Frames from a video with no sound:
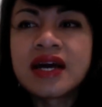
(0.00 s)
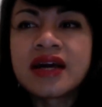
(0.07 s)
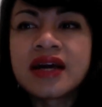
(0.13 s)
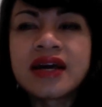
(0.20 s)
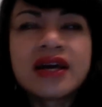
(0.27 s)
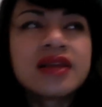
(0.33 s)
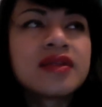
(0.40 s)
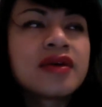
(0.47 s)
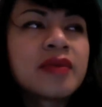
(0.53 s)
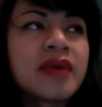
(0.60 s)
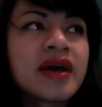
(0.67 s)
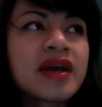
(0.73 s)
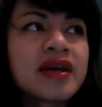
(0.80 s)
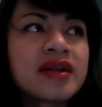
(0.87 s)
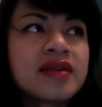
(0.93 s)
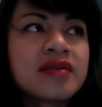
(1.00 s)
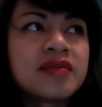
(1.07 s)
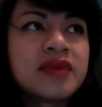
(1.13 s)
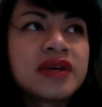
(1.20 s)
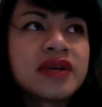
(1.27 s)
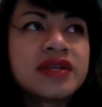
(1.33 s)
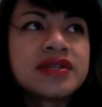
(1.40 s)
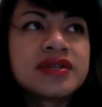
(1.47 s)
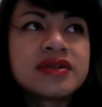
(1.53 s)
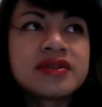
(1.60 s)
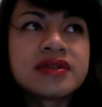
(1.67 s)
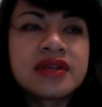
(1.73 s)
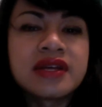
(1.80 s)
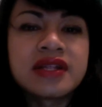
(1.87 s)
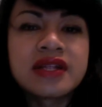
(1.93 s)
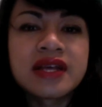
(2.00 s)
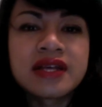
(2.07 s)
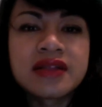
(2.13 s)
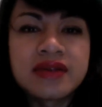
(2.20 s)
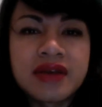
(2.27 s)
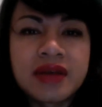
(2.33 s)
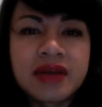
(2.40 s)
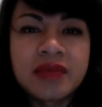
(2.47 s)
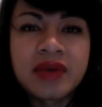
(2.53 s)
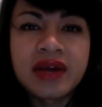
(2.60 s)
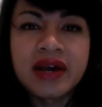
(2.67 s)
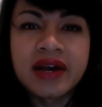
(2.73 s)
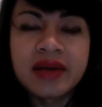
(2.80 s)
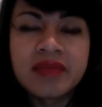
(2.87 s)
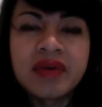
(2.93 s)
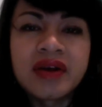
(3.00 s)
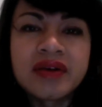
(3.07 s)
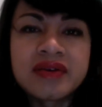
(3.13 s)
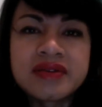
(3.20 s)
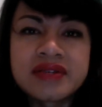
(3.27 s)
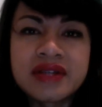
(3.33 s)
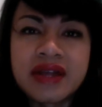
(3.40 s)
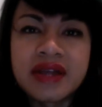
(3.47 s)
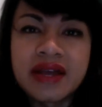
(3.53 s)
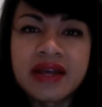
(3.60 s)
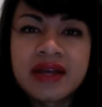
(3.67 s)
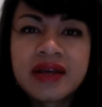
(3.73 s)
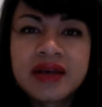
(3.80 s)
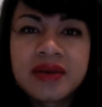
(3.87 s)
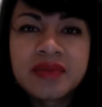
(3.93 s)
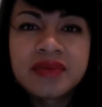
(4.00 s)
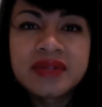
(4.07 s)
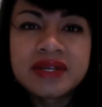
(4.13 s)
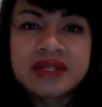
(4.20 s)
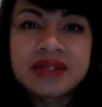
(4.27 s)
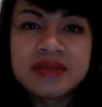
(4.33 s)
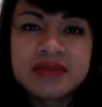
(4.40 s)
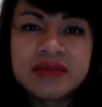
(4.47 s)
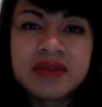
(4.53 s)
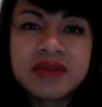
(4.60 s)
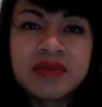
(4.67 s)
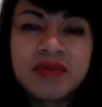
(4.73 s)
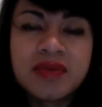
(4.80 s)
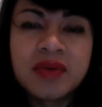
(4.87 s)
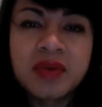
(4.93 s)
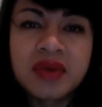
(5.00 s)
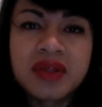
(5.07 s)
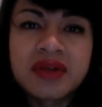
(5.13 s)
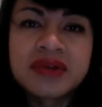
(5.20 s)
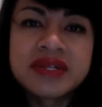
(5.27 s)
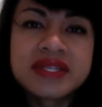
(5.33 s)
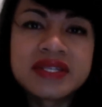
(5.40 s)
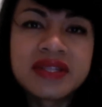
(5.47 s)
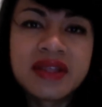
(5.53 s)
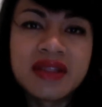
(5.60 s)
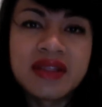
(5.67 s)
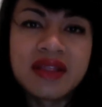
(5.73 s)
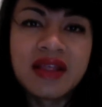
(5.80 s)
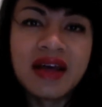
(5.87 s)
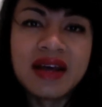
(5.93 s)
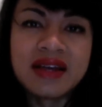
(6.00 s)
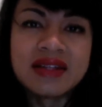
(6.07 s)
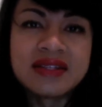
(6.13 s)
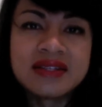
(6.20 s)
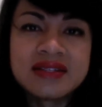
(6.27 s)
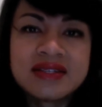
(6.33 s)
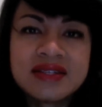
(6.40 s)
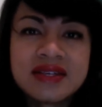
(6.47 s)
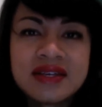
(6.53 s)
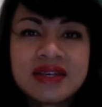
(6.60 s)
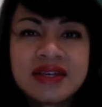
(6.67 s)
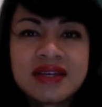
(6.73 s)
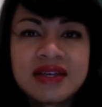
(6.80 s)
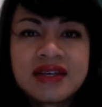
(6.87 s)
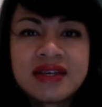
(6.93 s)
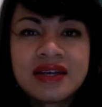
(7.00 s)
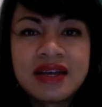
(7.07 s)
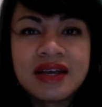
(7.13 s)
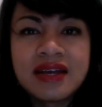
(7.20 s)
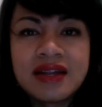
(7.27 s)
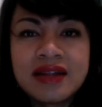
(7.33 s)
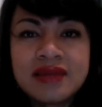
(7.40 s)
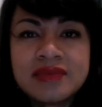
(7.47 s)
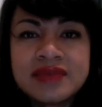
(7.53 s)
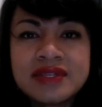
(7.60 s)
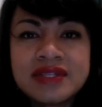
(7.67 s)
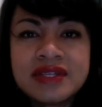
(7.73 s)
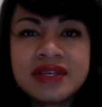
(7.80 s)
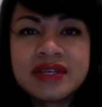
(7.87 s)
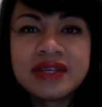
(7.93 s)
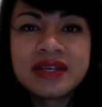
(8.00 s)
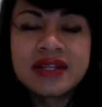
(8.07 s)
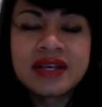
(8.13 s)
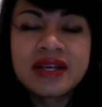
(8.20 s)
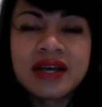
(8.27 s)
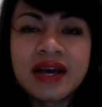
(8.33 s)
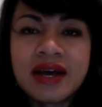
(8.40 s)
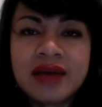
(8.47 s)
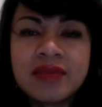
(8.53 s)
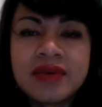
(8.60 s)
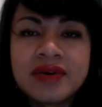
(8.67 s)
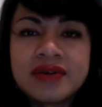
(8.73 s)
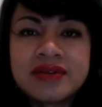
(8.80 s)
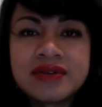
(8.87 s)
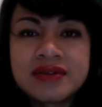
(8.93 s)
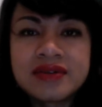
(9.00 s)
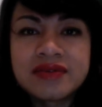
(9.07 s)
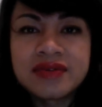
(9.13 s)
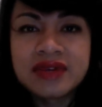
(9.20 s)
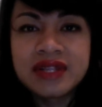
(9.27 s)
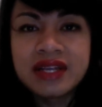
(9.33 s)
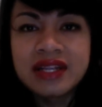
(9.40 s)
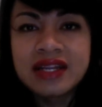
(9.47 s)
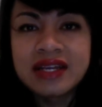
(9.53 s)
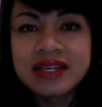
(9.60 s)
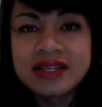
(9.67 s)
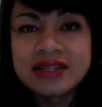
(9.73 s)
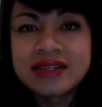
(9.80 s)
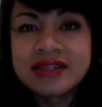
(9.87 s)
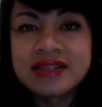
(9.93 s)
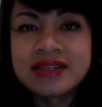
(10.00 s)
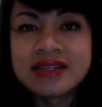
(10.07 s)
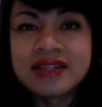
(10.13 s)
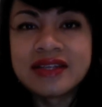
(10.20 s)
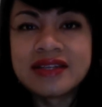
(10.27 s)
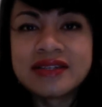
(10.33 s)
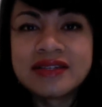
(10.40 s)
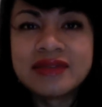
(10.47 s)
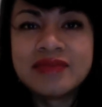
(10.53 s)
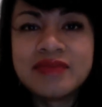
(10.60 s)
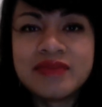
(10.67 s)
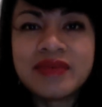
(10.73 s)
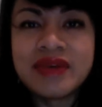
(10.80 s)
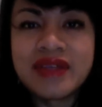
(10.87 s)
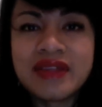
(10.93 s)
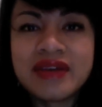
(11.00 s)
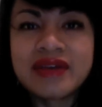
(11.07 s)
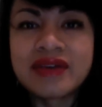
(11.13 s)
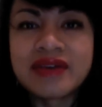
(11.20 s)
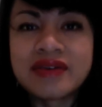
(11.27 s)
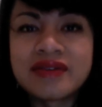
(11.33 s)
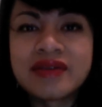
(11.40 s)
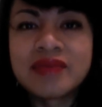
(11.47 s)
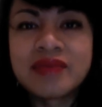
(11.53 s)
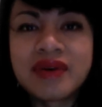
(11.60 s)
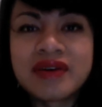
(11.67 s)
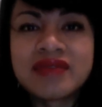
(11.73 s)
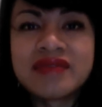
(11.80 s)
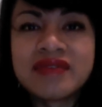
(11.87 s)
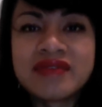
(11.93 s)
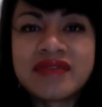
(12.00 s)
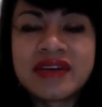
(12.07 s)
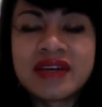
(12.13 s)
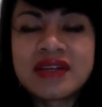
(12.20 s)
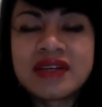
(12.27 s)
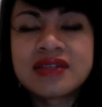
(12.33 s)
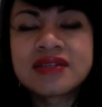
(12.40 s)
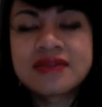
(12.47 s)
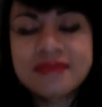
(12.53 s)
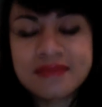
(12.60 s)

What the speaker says: I look back at other pictures and I like look at my eyebrows and I pluck them to the point where they're just thin lines. And I'm just thinking like eyebrows are really nice. They should be there. They're part of your face.